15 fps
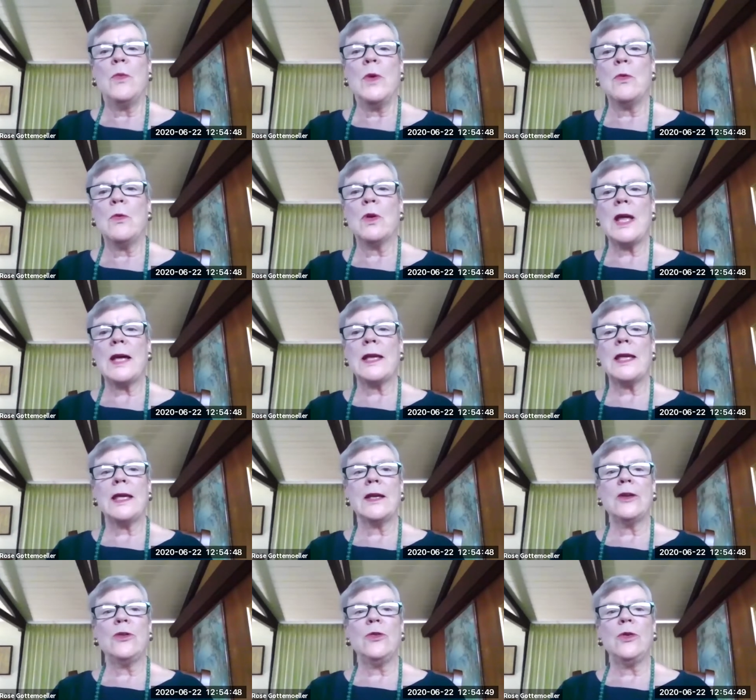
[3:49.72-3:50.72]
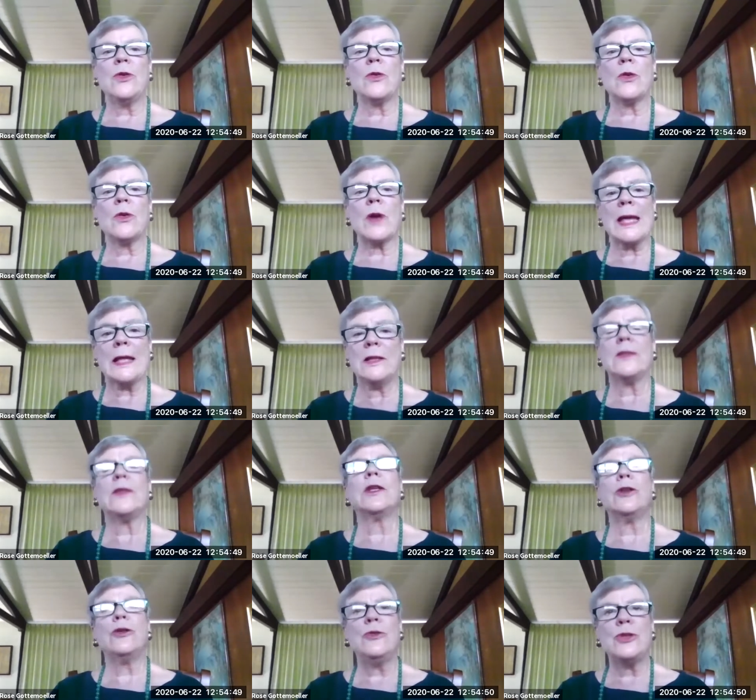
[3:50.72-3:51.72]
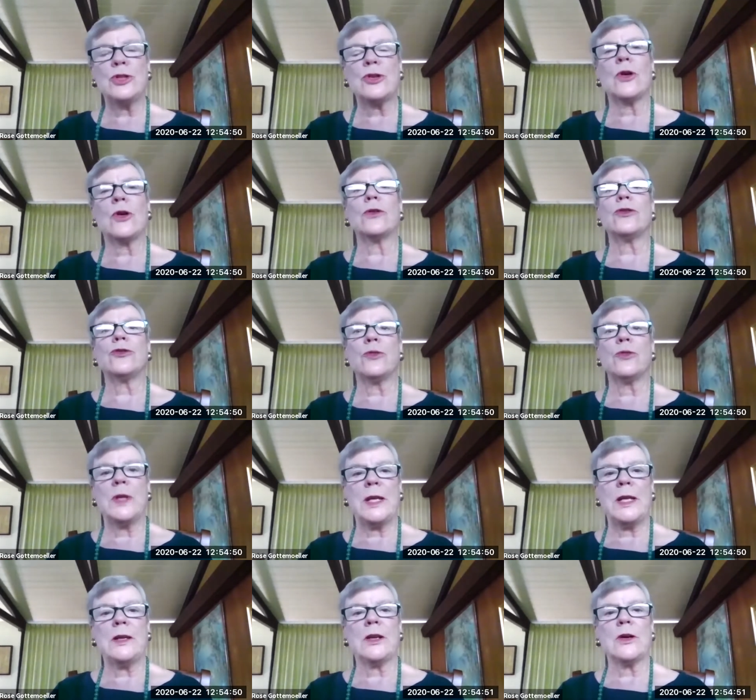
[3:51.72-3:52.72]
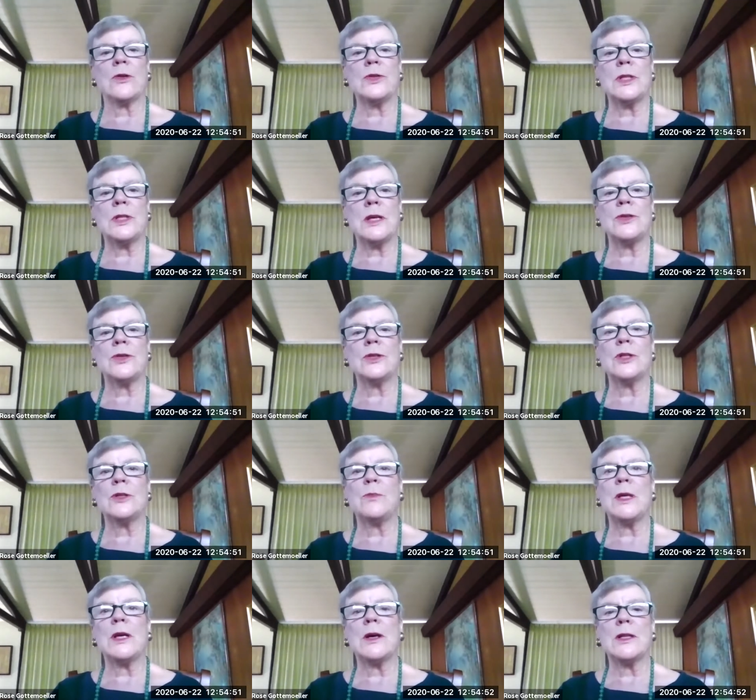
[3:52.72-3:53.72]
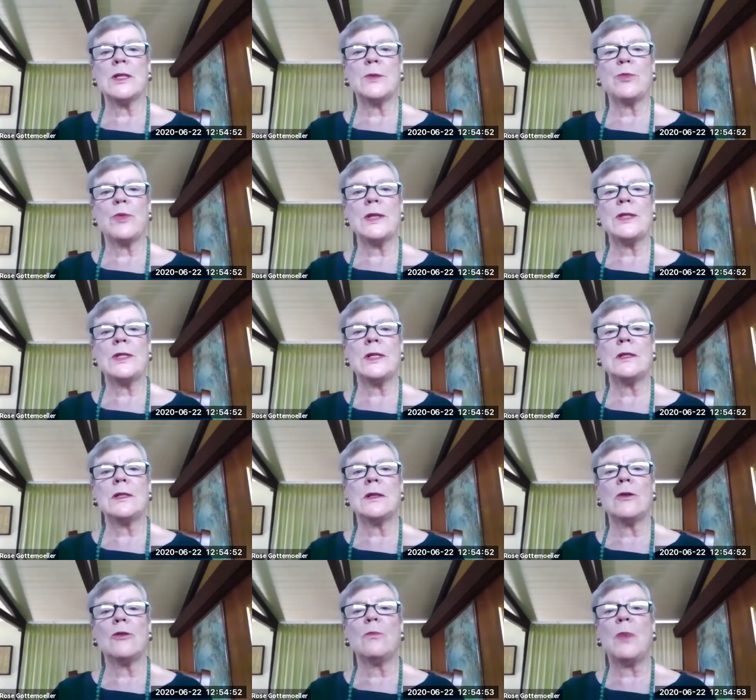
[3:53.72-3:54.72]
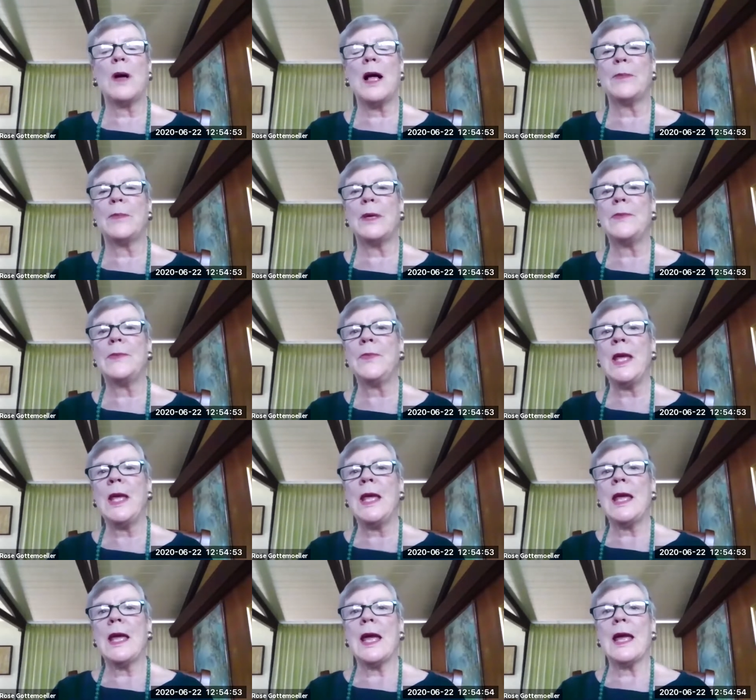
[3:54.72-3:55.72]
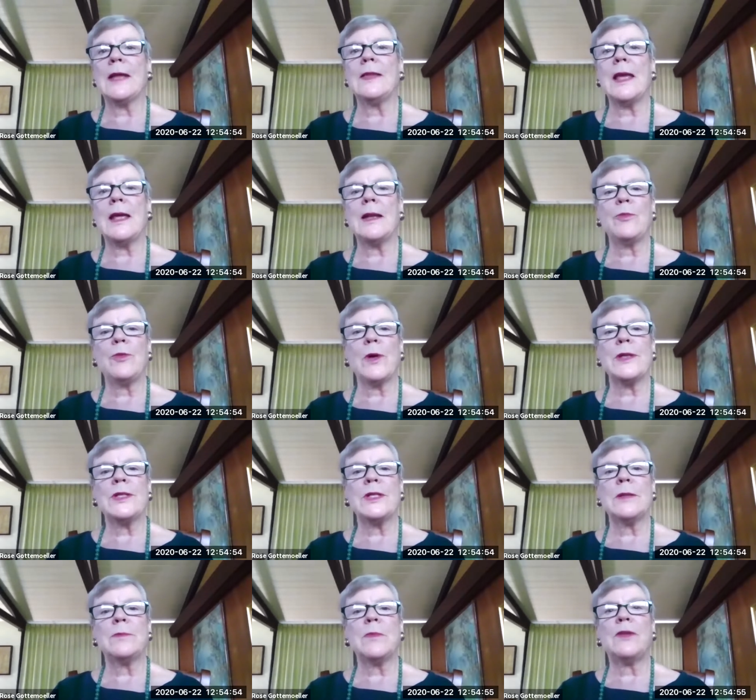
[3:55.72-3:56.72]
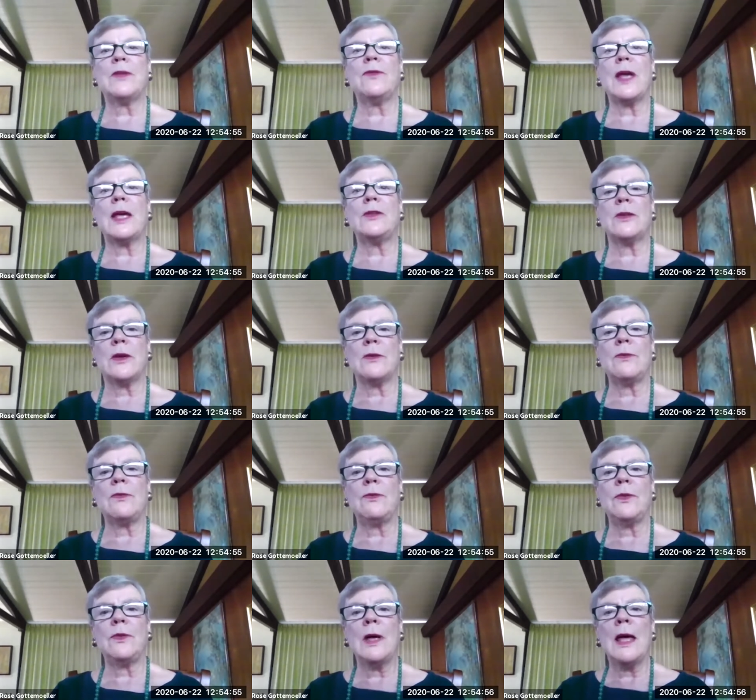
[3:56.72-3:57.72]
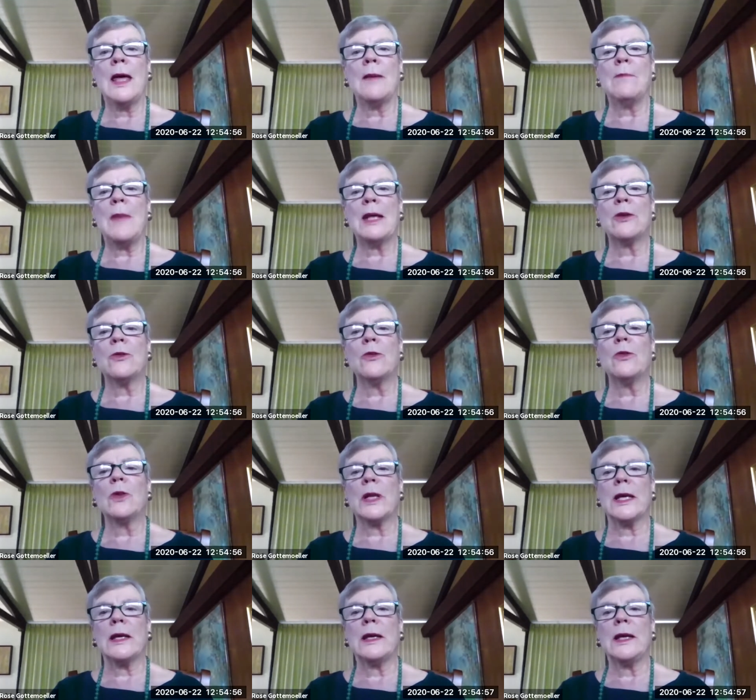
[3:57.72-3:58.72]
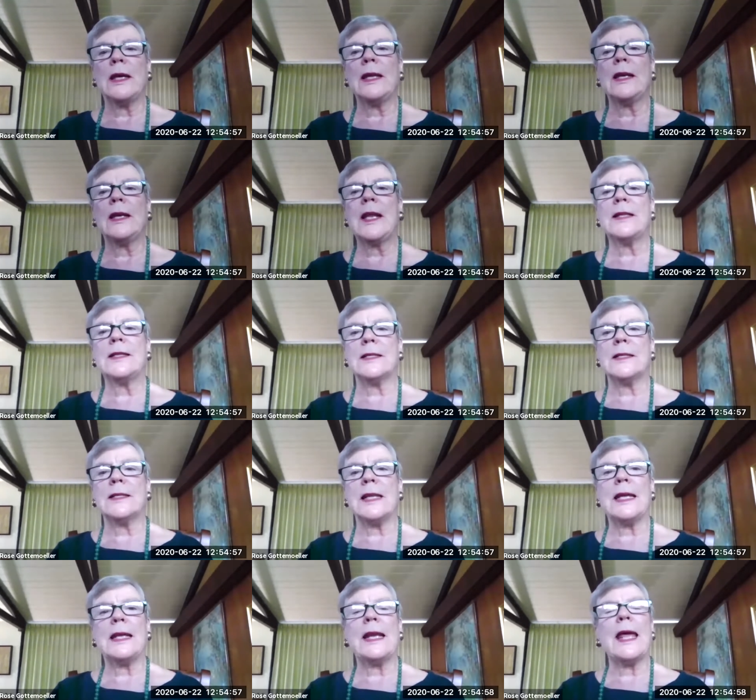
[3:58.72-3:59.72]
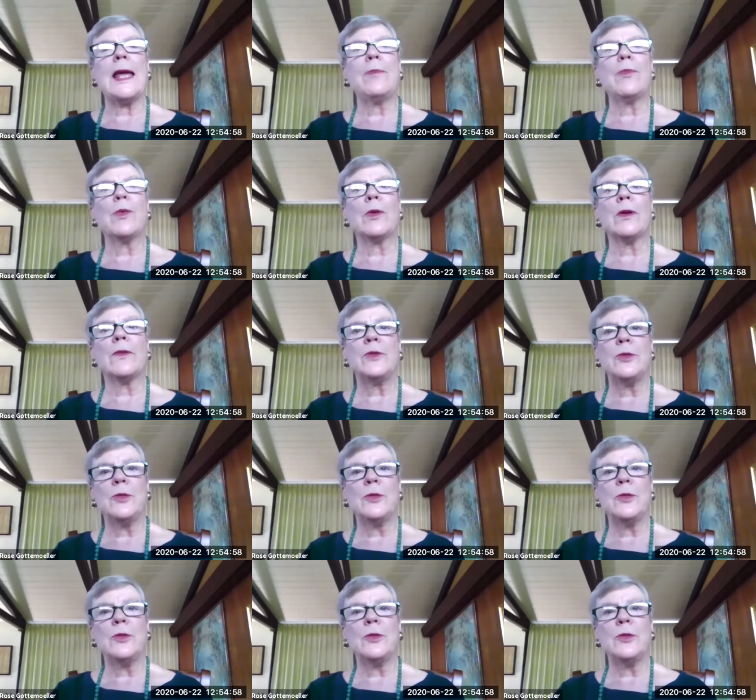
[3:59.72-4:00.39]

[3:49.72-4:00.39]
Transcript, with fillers: we were lucky in New York in the New START treaty negotiations because President Obama and then President Medvedev met early in London in April of